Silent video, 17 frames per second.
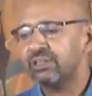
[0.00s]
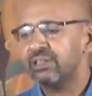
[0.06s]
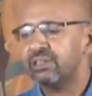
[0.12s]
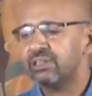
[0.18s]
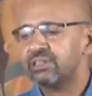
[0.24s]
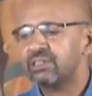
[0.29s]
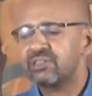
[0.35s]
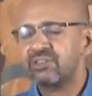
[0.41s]

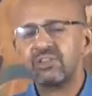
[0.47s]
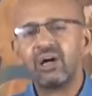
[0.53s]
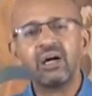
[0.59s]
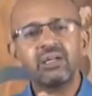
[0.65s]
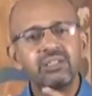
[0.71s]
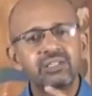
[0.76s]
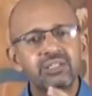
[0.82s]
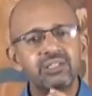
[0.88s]
the
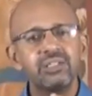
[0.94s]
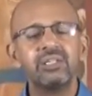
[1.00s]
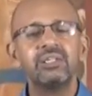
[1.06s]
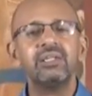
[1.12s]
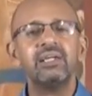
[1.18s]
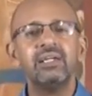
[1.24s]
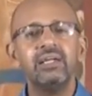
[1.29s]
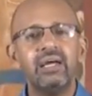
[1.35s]

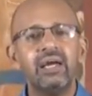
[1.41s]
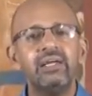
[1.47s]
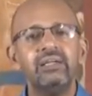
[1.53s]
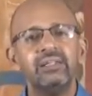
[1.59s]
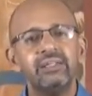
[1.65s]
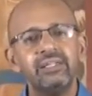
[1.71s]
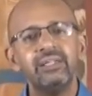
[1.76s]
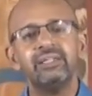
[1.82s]
structural
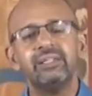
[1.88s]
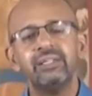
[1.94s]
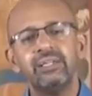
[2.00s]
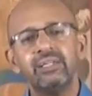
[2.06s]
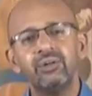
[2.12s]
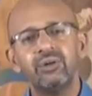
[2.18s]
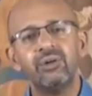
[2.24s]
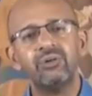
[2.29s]

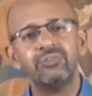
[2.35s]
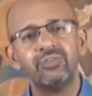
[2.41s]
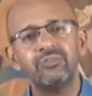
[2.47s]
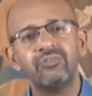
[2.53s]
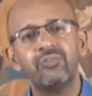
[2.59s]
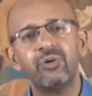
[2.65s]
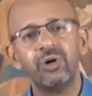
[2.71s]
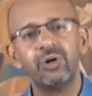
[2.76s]
entity of a
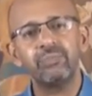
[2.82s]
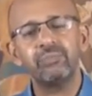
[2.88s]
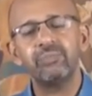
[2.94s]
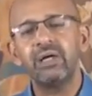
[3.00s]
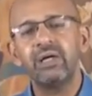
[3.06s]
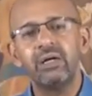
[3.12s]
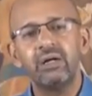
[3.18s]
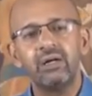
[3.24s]
form
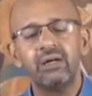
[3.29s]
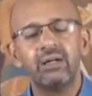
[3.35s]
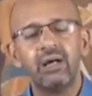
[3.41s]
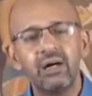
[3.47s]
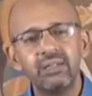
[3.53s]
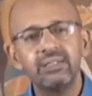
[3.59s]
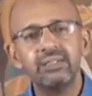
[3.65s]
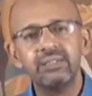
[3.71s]

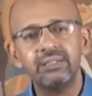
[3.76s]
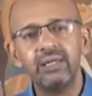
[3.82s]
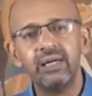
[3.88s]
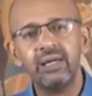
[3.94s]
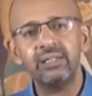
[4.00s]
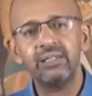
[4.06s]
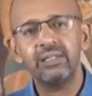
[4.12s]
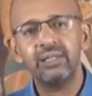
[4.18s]
rather
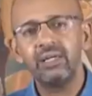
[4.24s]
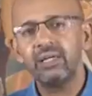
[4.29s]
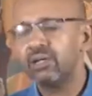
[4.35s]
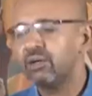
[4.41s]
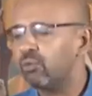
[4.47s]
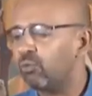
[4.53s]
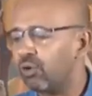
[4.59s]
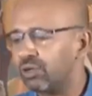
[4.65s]
than
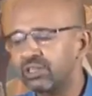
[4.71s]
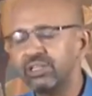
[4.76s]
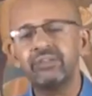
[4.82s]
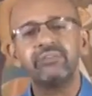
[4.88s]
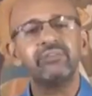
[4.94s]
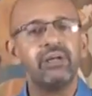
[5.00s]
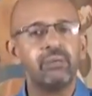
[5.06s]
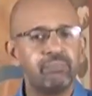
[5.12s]
what
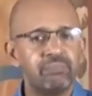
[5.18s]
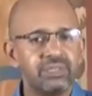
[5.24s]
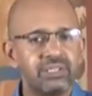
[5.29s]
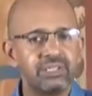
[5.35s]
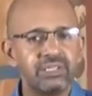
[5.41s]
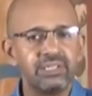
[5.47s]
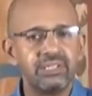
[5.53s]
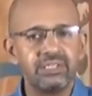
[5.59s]
it
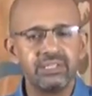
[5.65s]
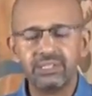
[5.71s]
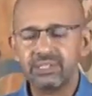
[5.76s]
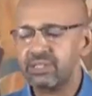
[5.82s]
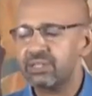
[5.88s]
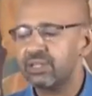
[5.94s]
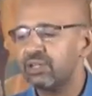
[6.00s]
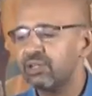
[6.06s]

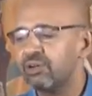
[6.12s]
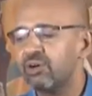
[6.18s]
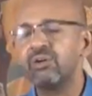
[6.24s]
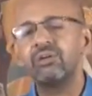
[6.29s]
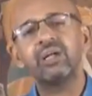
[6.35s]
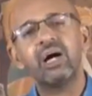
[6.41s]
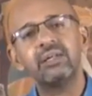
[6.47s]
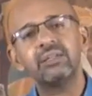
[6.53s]
represents
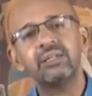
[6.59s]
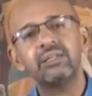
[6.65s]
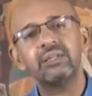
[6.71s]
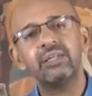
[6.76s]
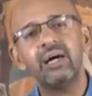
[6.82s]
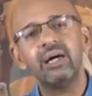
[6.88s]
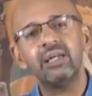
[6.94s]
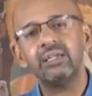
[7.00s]
or rather
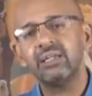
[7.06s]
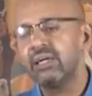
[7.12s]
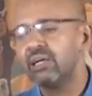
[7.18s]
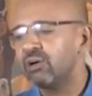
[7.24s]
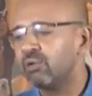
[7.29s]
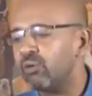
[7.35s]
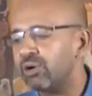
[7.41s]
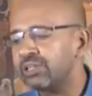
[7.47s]
than
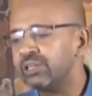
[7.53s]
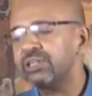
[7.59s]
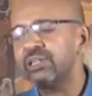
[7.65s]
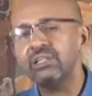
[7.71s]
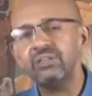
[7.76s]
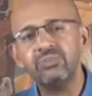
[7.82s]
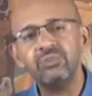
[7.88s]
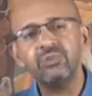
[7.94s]
what
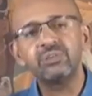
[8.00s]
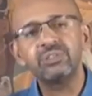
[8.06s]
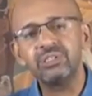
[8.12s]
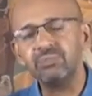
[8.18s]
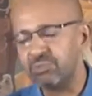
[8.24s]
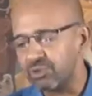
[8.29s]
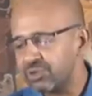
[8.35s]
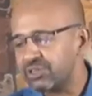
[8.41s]
it
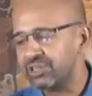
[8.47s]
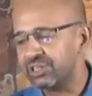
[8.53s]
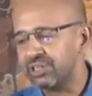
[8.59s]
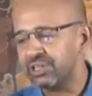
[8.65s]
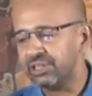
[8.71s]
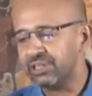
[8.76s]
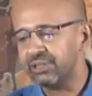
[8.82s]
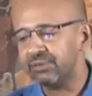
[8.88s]
evokes
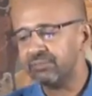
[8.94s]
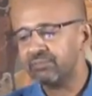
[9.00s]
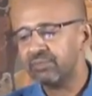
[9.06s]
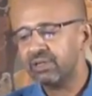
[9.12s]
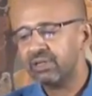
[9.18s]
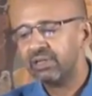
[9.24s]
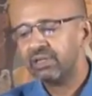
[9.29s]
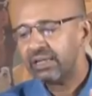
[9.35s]
emotionally.
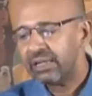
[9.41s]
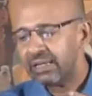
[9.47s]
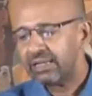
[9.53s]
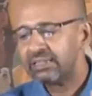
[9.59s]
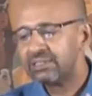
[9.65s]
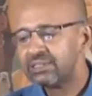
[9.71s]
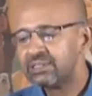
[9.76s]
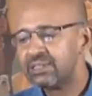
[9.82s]

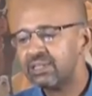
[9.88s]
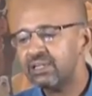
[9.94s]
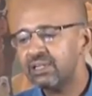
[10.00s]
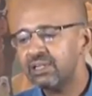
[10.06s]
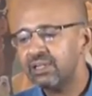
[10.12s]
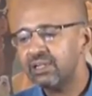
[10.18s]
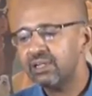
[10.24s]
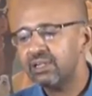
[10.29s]
Hence,
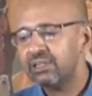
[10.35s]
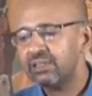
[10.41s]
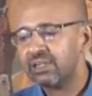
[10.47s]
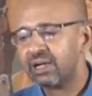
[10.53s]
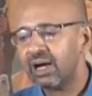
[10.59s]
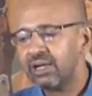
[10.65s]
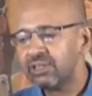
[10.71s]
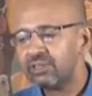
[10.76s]

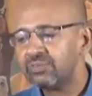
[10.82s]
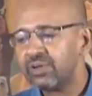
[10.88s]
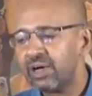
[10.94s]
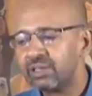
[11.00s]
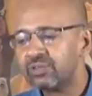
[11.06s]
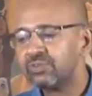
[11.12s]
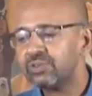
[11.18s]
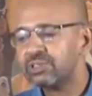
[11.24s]
the kind of
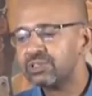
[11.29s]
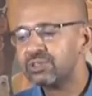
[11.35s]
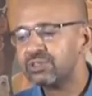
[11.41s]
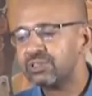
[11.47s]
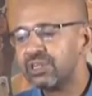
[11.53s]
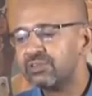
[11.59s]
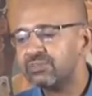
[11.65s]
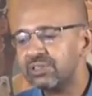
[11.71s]

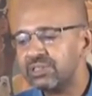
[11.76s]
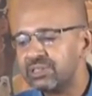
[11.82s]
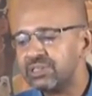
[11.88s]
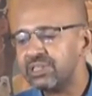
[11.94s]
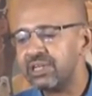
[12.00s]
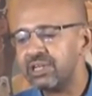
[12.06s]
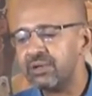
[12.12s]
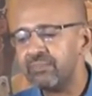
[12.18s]
artworks that we
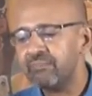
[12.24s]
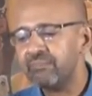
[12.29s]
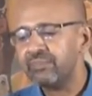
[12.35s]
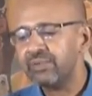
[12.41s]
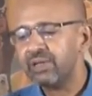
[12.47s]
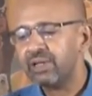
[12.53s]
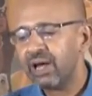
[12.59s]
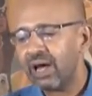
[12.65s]
see
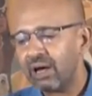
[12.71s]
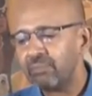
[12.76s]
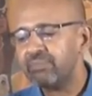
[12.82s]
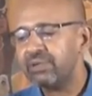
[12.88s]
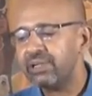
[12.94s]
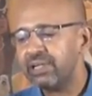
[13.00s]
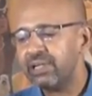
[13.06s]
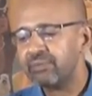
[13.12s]

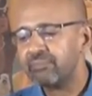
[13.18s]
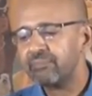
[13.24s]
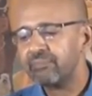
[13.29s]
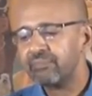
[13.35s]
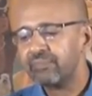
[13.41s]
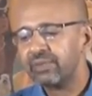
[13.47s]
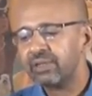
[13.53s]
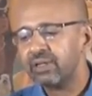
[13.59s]
happening
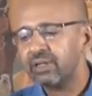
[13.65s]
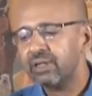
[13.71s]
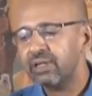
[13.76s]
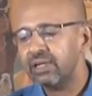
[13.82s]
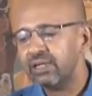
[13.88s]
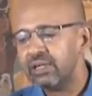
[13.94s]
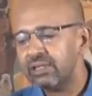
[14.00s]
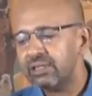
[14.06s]

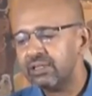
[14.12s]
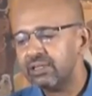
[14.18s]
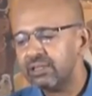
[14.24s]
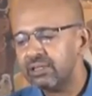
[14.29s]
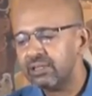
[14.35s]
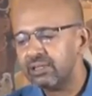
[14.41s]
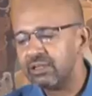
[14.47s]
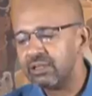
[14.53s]

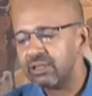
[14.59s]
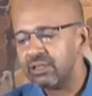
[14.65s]
in